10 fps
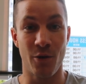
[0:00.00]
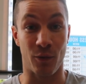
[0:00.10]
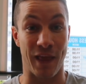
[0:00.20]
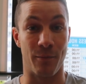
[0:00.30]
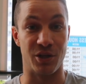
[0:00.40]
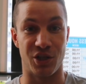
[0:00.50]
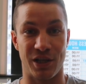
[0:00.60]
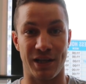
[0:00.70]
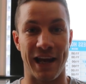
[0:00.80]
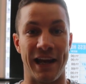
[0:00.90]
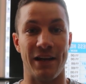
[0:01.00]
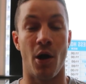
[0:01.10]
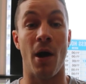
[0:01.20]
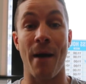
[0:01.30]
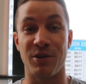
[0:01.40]
with how much
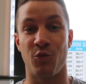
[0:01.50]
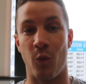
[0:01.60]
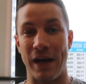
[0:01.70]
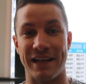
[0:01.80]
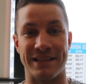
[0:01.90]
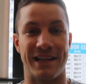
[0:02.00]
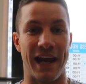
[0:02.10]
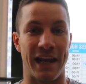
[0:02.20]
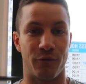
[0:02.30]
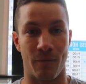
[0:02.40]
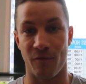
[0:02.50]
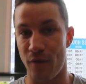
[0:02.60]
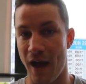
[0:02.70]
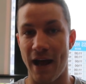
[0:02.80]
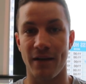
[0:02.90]
how much weight is gained from
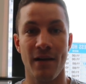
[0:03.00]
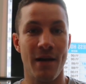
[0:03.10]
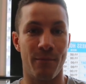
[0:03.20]
fat,